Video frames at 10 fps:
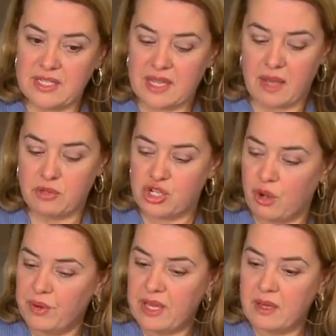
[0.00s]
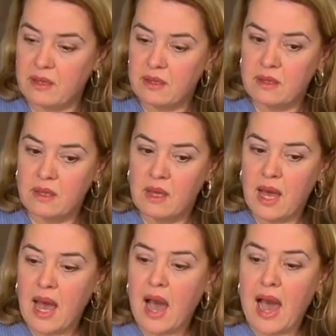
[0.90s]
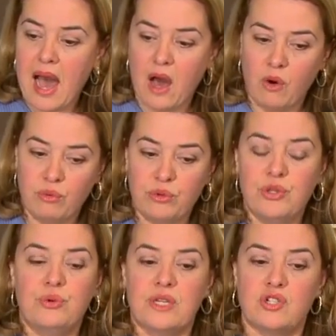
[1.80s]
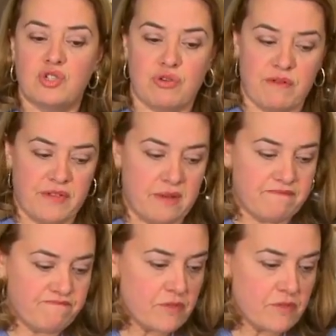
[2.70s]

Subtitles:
is I'm showing how you can serve it.